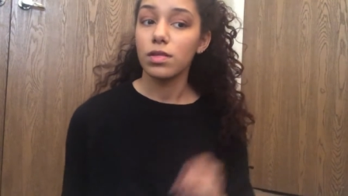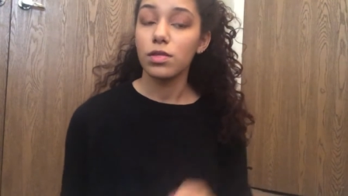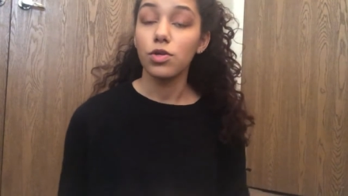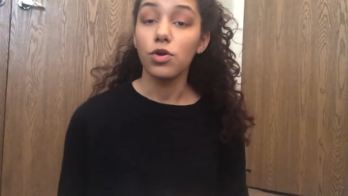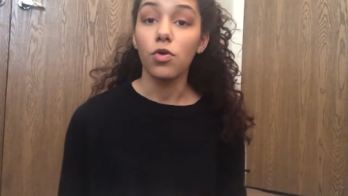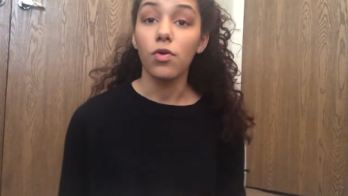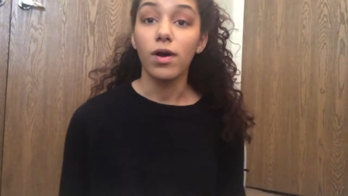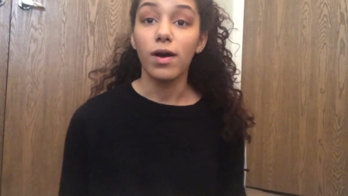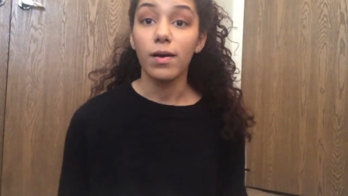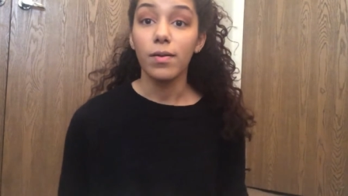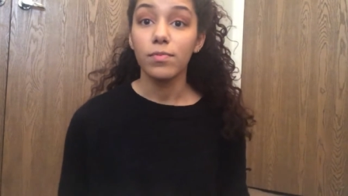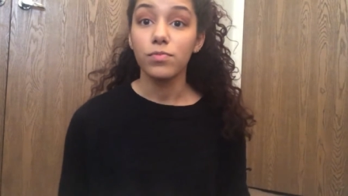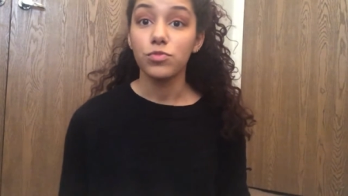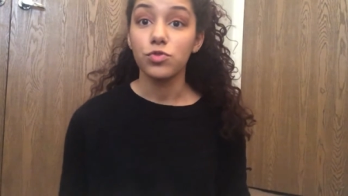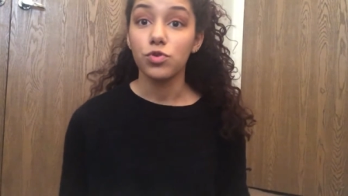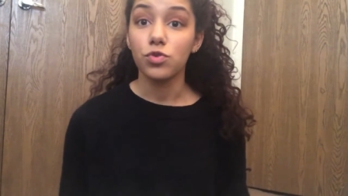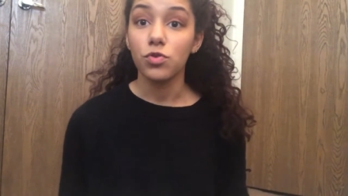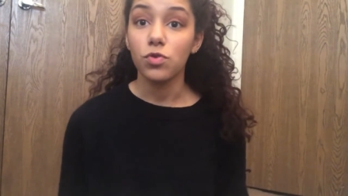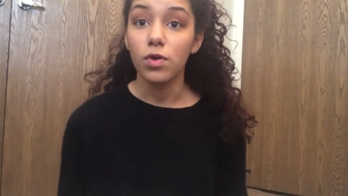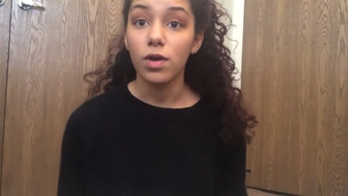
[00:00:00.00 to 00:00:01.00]
Yo, I'm
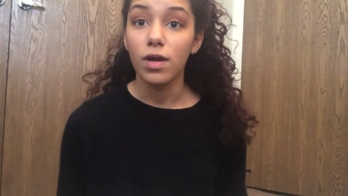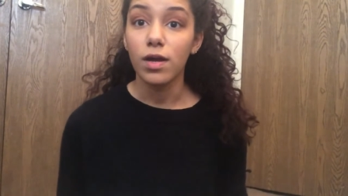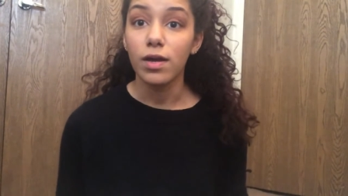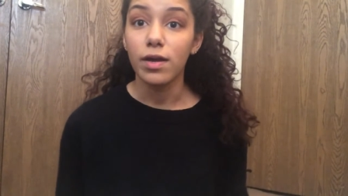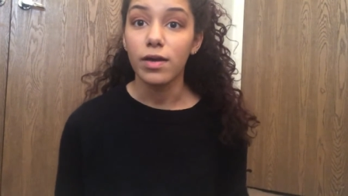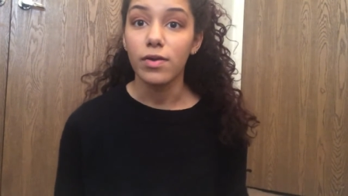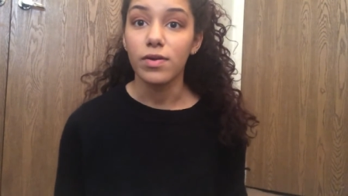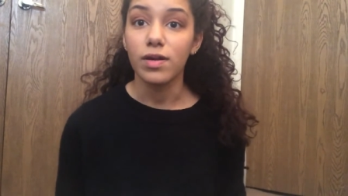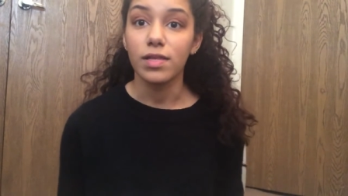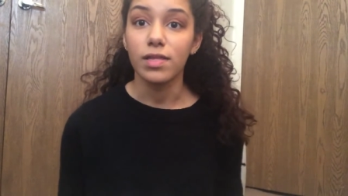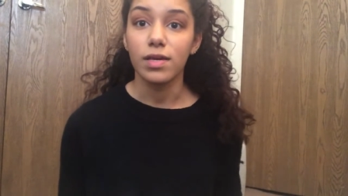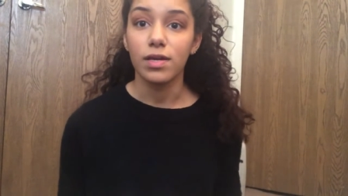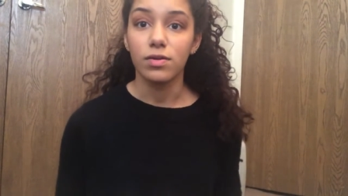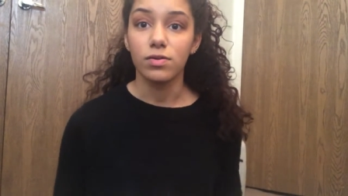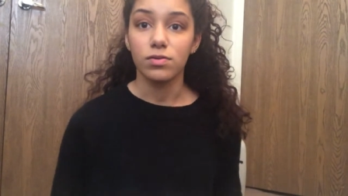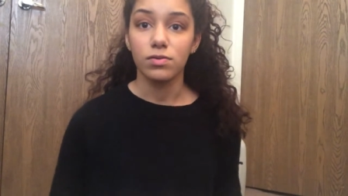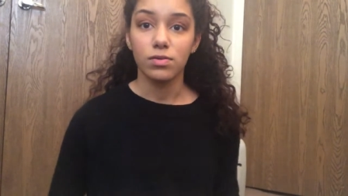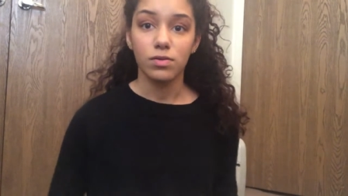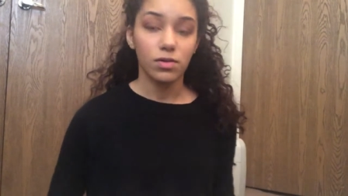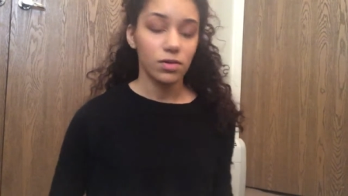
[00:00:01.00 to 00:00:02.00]
crying right
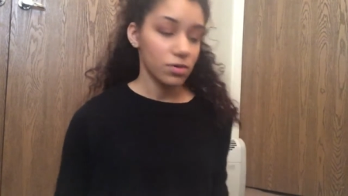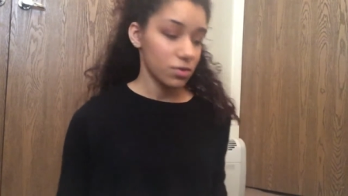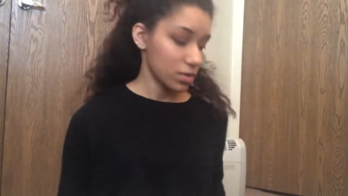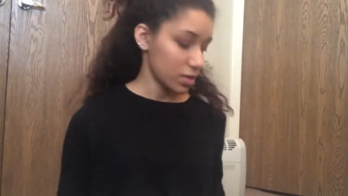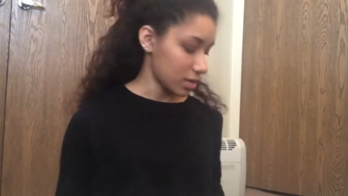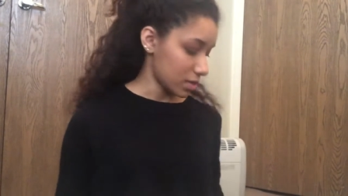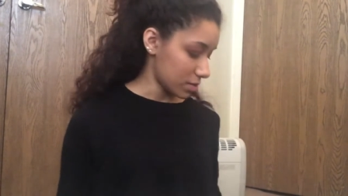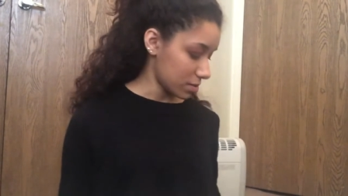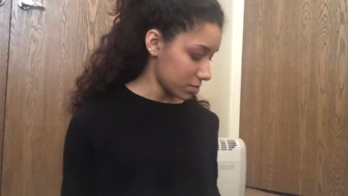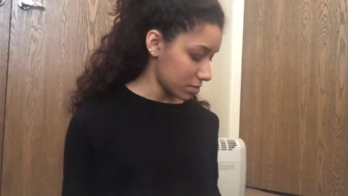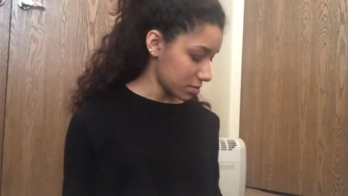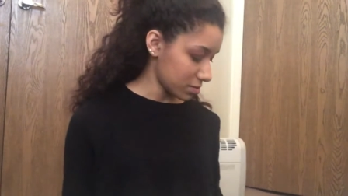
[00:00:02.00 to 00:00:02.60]
now. Okay.